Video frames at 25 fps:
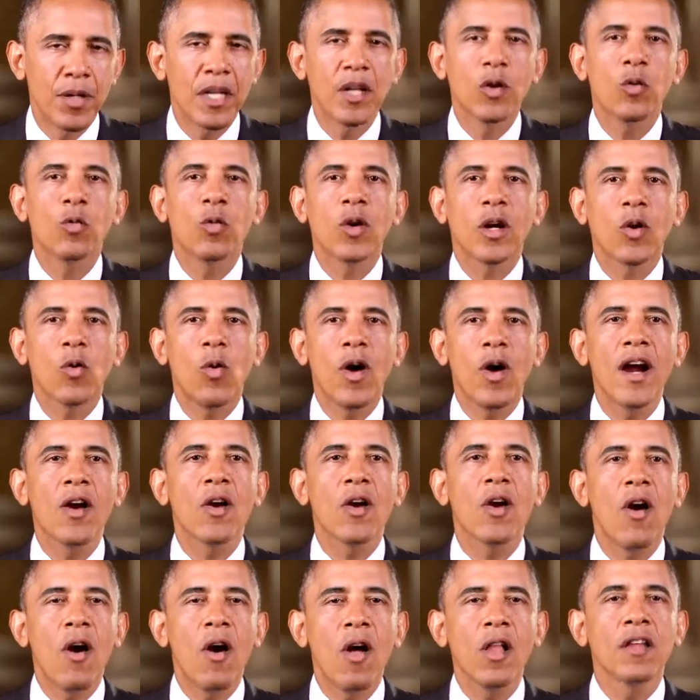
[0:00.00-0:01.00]
but it'll
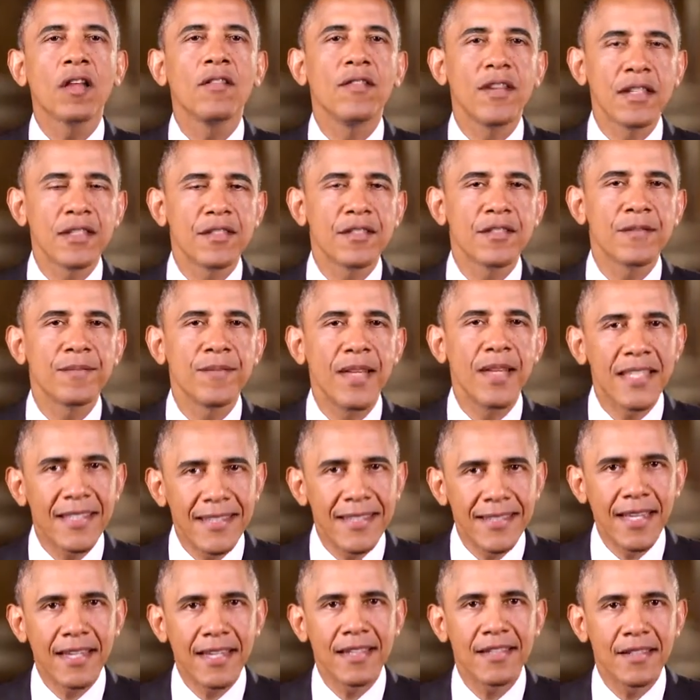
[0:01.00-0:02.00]
require all of us
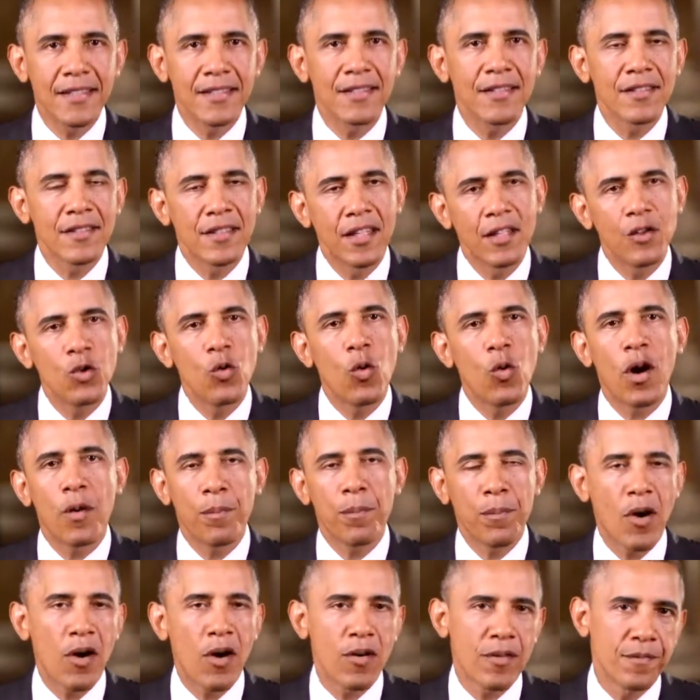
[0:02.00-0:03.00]
as citizens to do
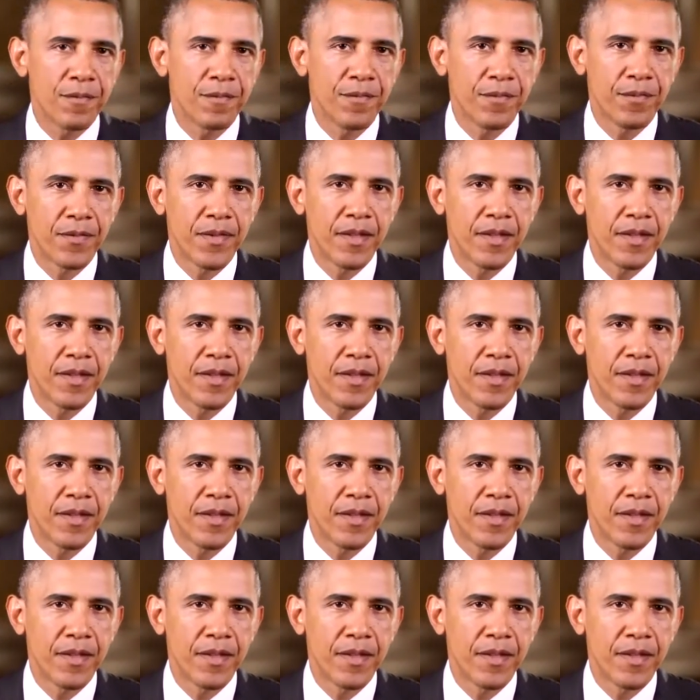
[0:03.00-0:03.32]
our part.